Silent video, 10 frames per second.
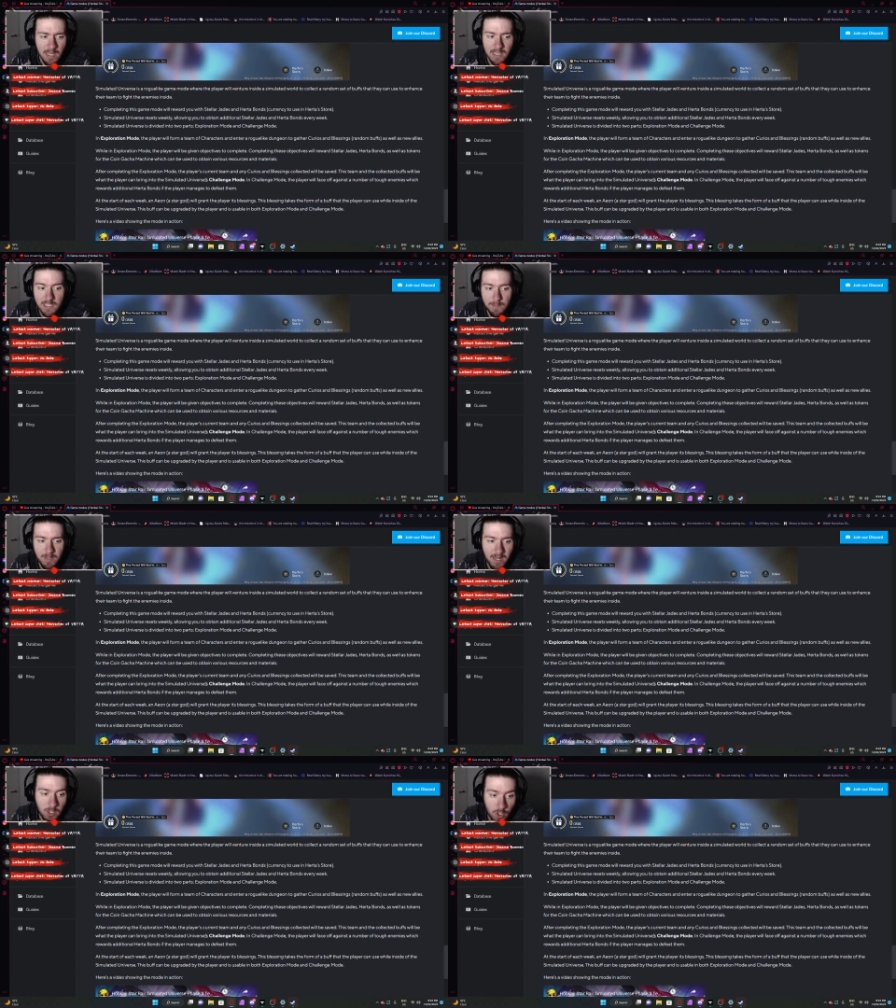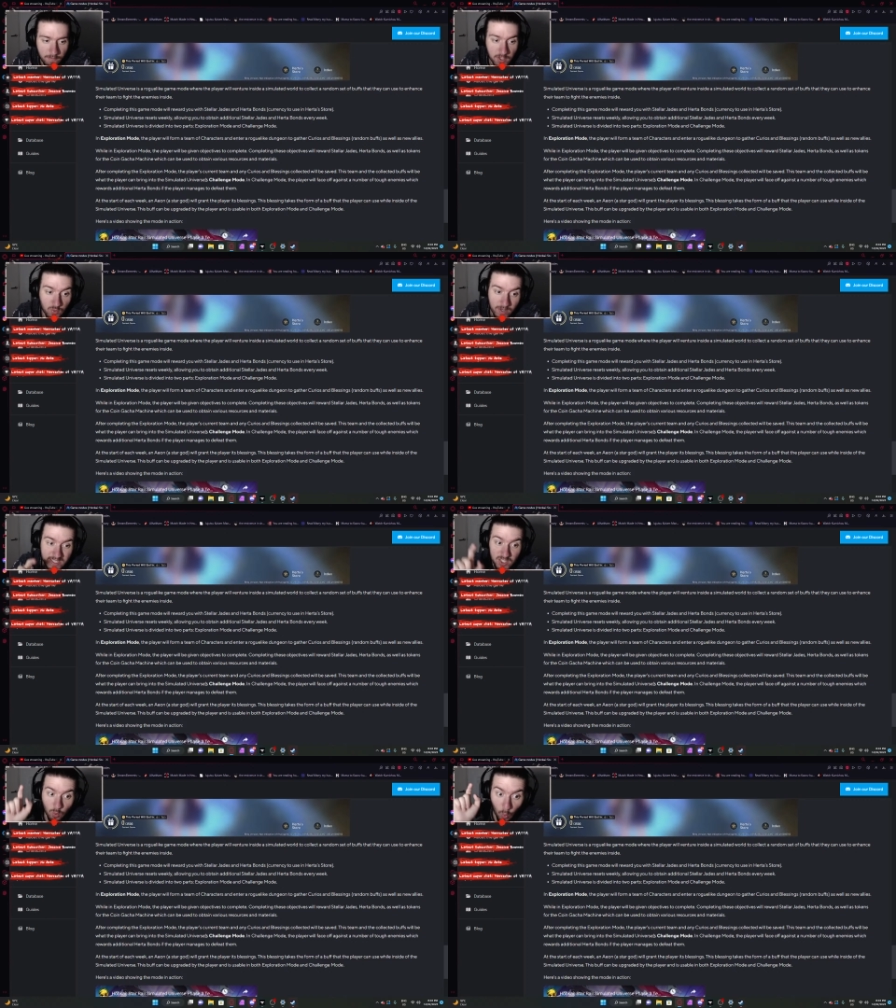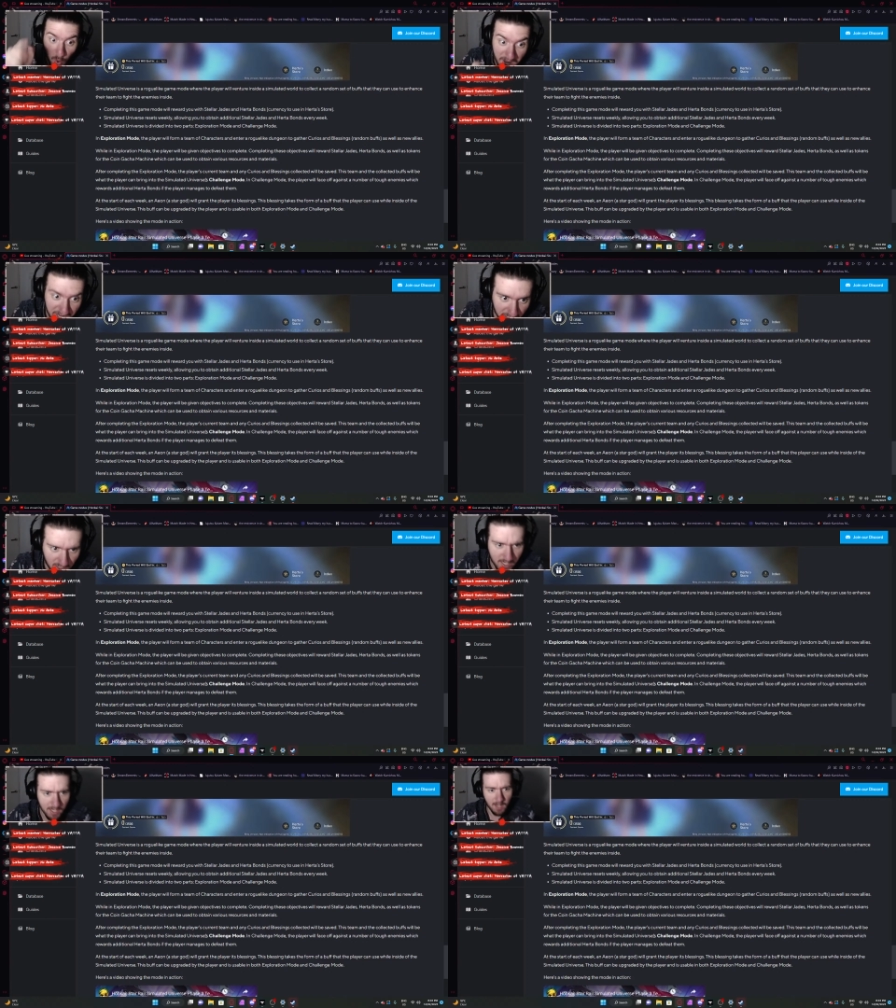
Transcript: Simulated Universe resets weekly,